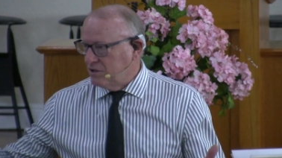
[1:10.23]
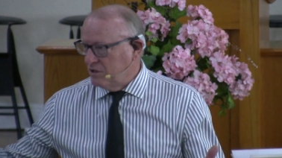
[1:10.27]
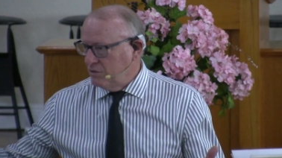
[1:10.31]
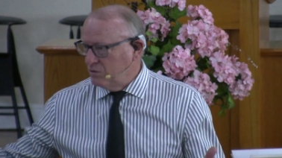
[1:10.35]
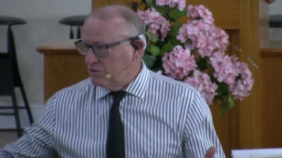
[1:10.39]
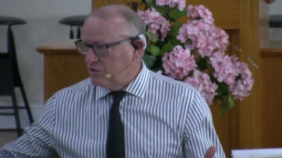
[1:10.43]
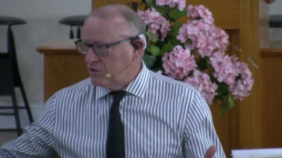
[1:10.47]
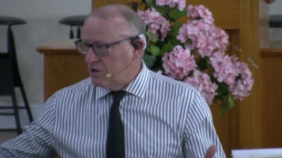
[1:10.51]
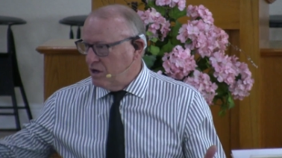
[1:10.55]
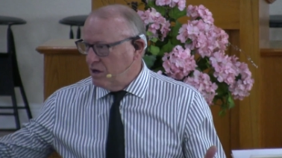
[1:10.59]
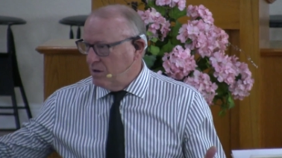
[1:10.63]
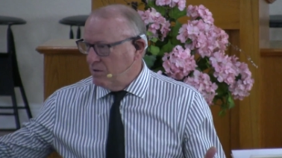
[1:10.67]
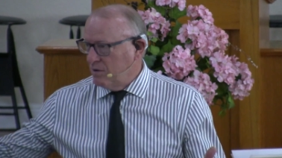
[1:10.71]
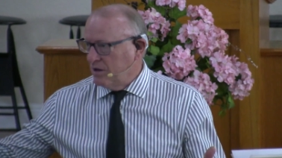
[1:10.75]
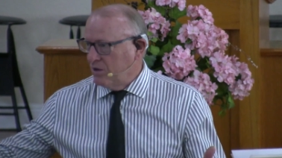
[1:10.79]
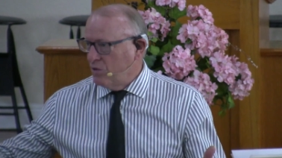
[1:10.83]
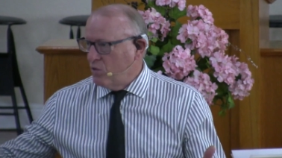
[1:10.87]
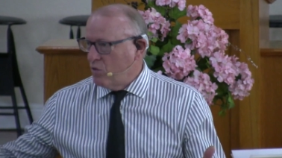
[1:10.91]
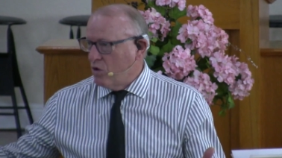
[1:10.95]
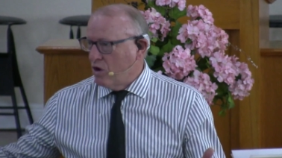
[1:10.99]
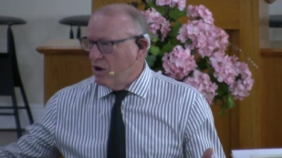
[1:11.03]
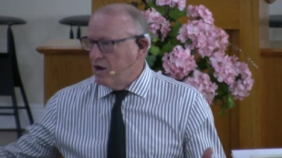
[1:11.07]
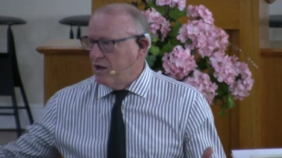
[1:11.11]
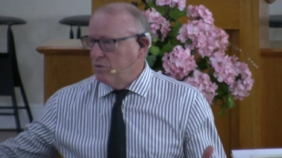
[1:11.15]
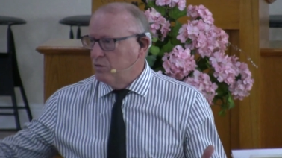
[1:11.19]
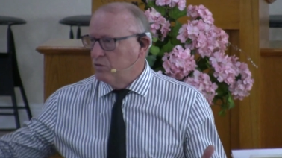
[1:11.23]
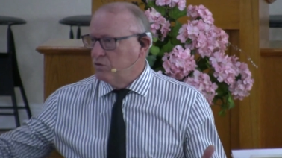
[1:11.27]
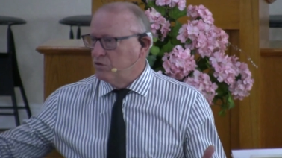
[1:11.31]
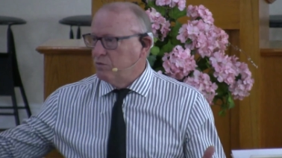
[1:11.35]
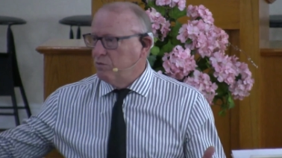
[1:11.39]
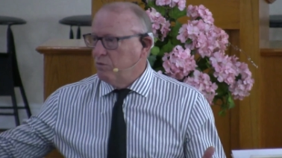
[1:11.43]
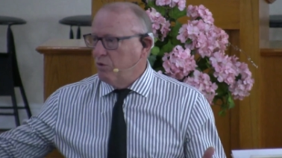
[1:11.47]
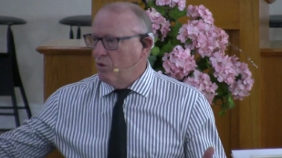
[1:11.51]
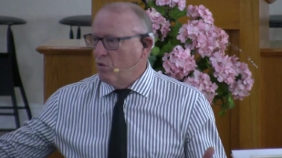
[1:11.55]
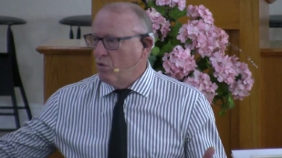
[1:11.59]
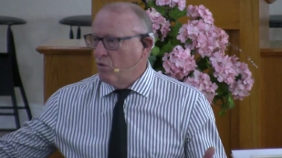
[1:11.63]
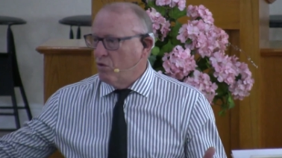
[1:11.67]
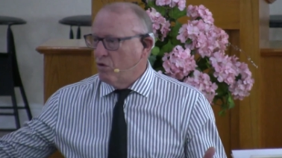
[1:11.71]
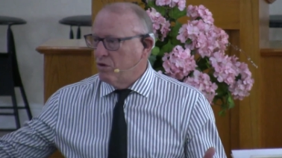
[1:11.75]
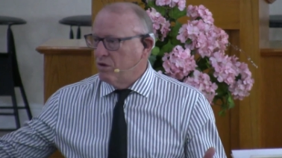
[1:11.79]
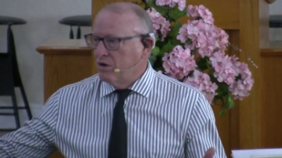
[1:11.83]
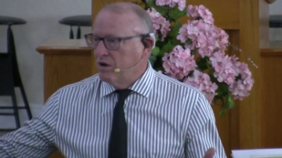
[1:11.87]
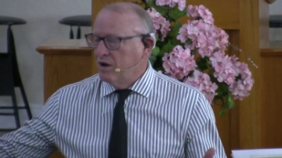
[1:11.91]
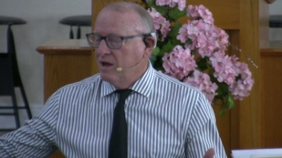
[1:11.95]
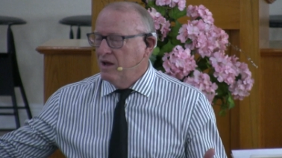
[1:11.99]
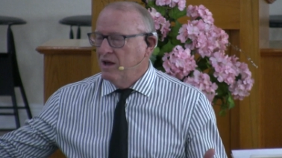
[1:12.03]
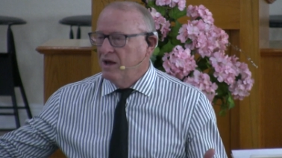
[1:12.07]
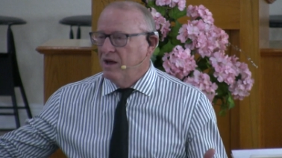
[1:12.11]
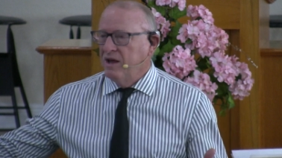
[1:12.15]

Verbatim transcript: He was coming, where he was born,